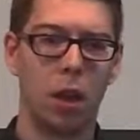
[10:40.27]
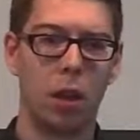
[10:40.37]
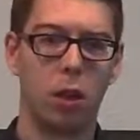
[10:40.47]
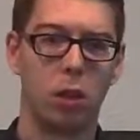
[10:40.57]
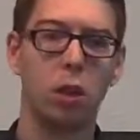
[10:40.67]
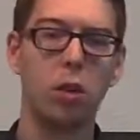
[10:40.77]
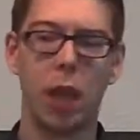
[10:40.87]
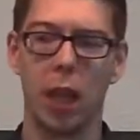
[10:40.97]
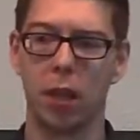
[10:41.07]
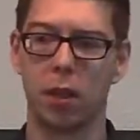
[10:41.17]
two
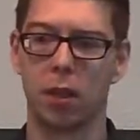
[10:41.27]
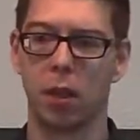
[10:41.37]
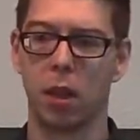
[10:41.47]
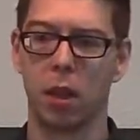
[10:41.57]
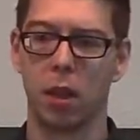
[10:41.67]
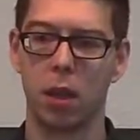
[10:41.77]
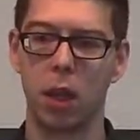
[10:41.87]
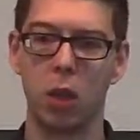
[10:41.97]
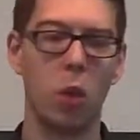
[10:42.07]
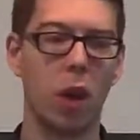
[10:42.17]
things that
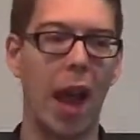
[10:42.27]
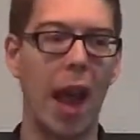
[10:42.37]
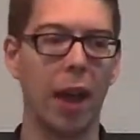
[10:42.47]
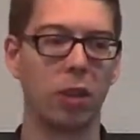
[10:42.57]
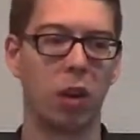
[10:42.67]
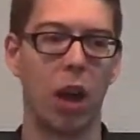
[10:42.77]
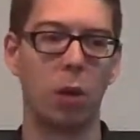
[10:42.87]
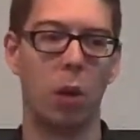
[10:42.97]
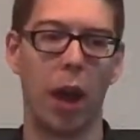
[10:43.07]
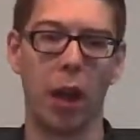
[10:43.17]
you want to ask right
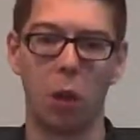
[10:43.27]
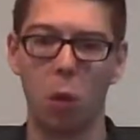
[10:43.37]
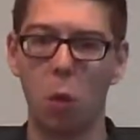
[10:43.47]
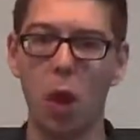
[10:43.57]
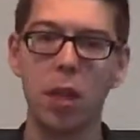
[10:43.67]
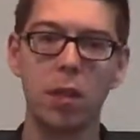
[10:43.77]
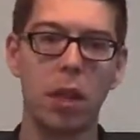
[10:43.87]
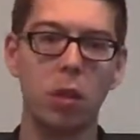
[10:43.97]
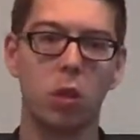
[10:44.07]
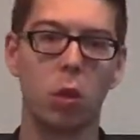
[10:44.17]
away. What does
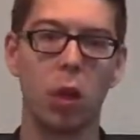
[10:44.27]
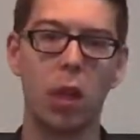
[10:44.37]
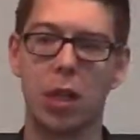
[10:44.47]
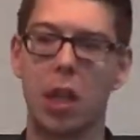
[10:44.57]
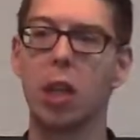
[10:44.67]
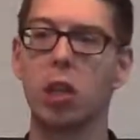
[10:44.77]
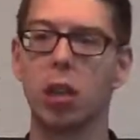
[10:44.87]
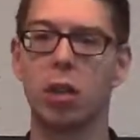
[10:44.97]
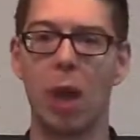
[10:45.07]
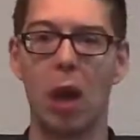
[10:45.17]
this story teach
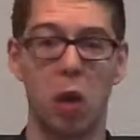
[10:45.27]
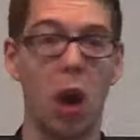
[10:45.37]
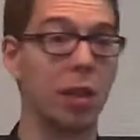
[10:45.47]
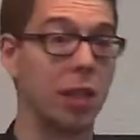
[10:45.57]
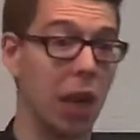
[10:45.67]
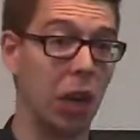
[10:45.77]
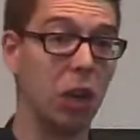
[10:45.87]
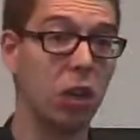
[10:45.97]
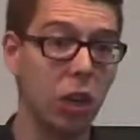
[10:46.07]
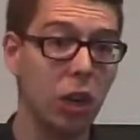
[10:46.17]
us about God's character?